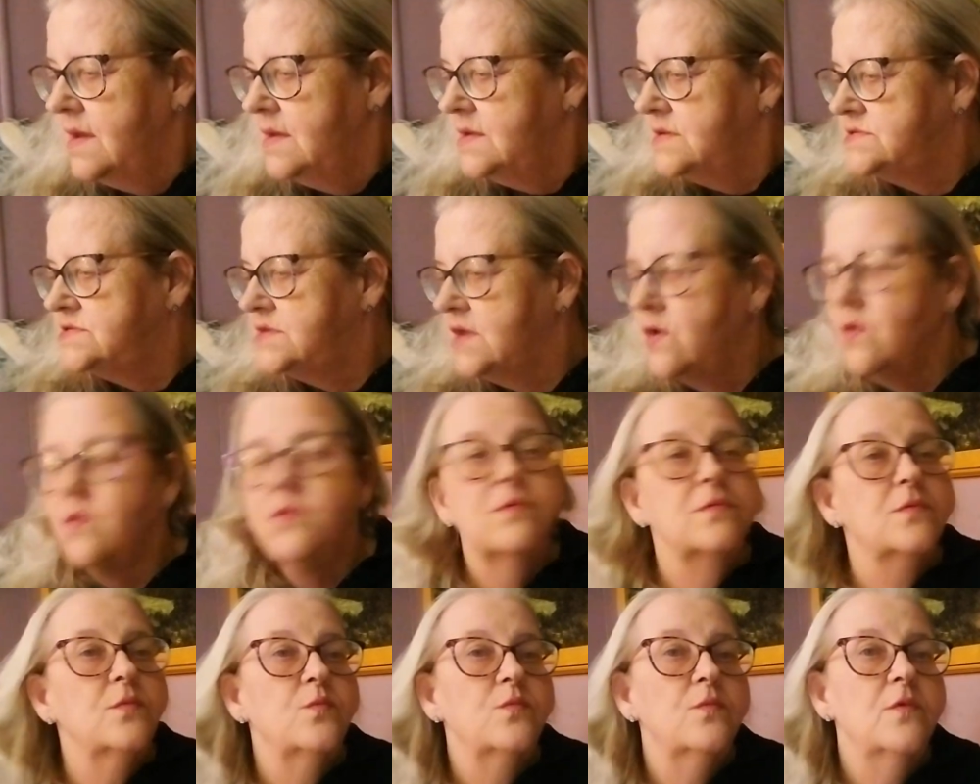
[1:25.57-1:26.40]
So
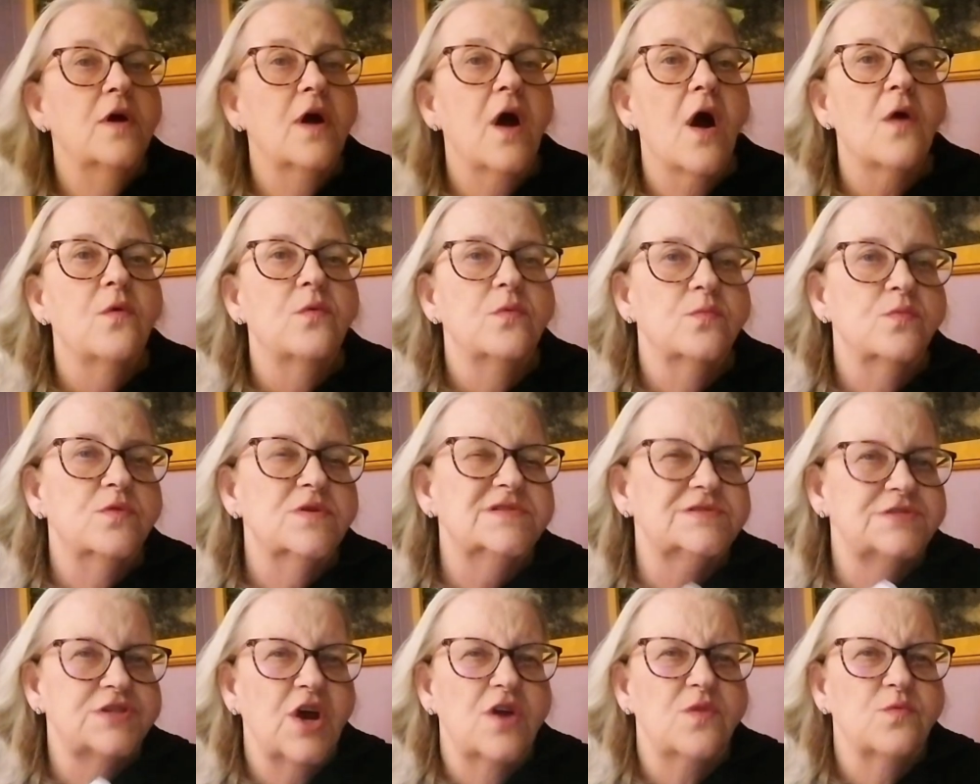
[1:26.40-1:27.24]
we'll
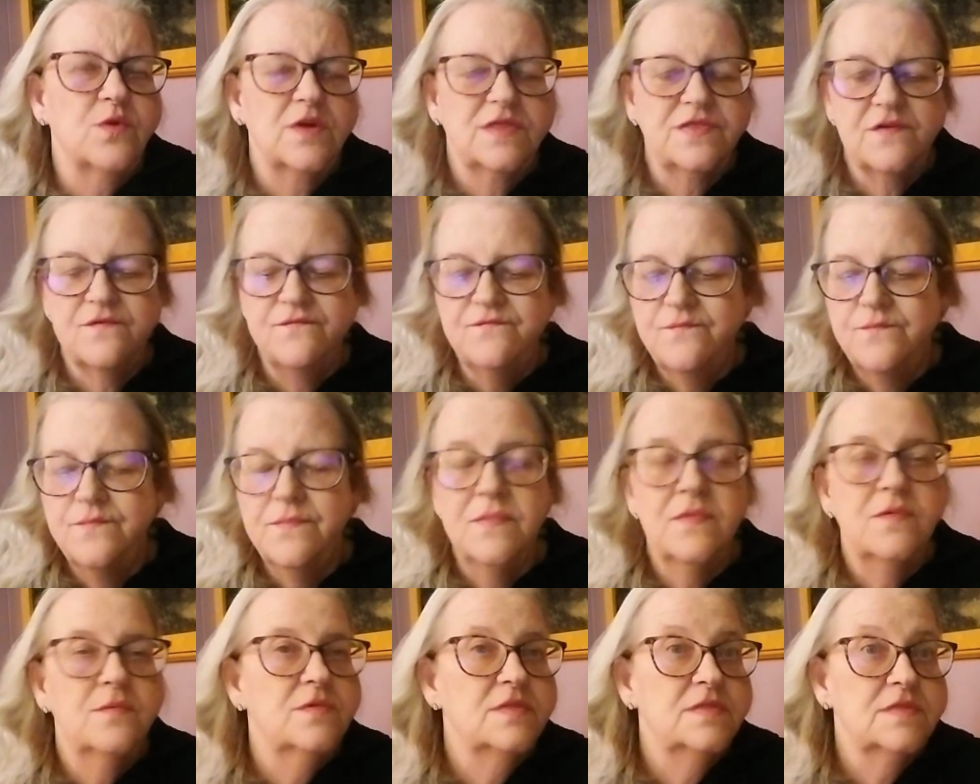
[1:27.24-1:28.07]
start with
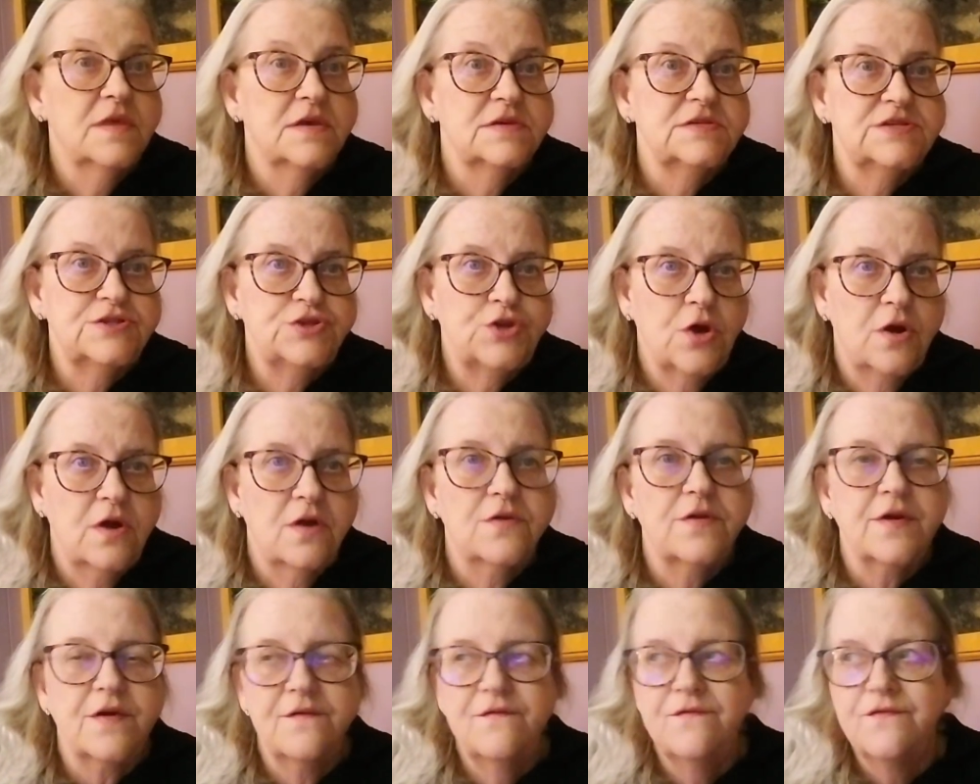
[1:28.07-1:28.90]
the
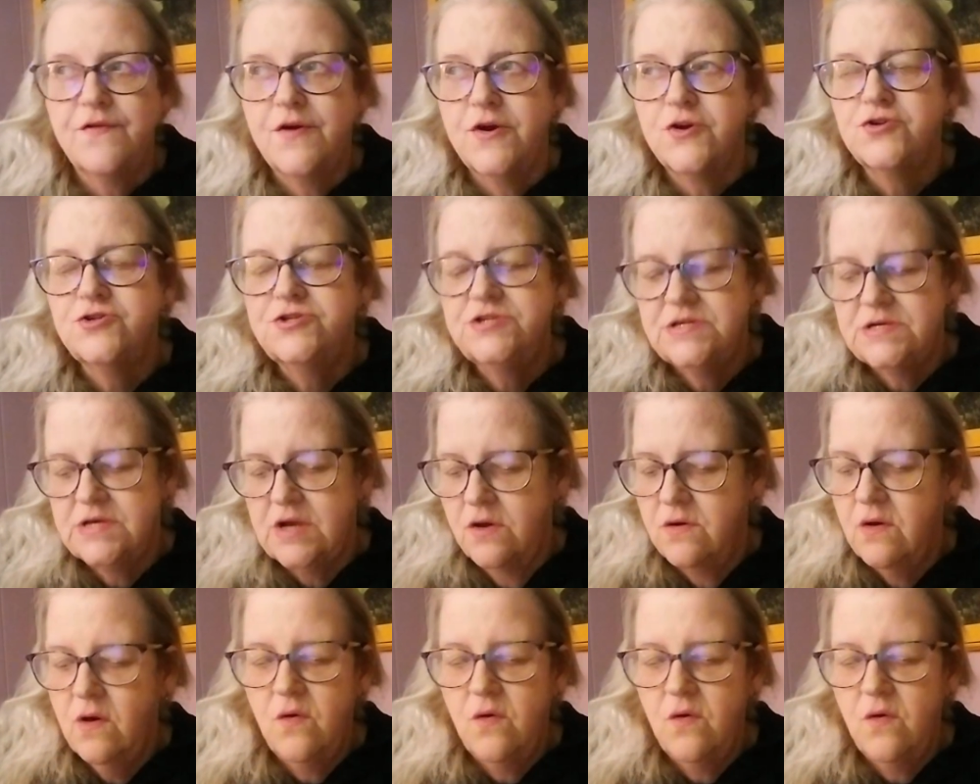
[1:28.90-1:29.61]
start first.